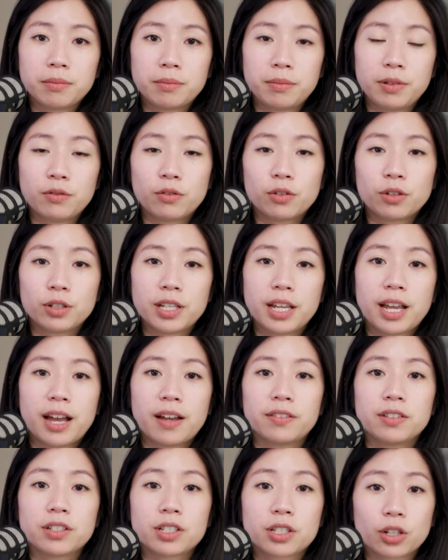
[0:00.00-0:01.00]
before they
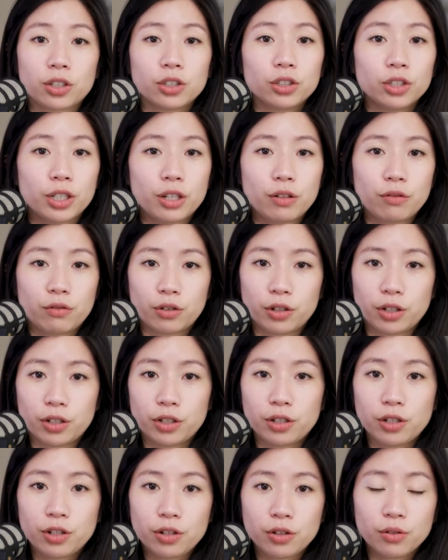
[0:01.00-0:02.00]
have to start looking for a
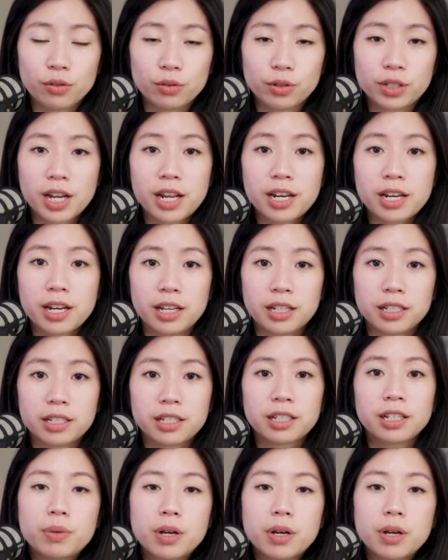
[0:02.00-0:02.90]
new tenant.